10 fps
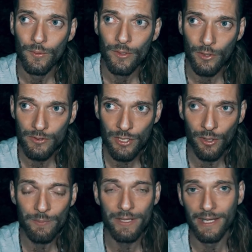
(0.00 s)
God
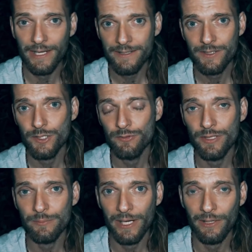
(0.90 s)
taught me that
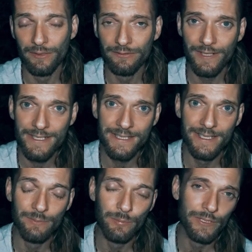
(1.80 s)
during my long
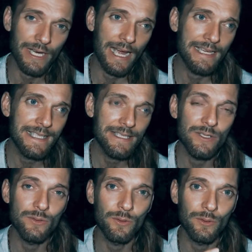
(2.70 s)
fasting, but I
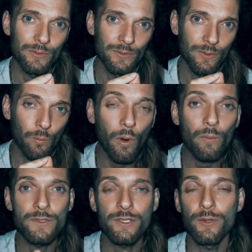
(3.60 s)
didn't know
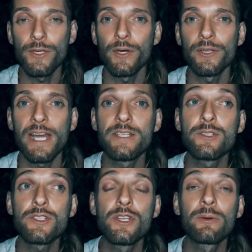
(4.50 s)
what was going on. I
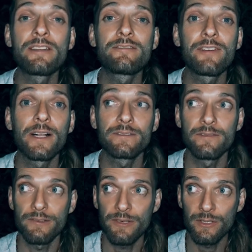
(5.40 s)
just knew I felt
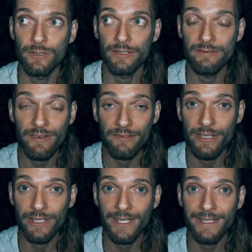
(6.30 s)
very good and
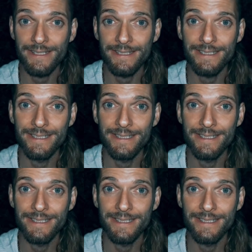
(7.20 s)
very aligned.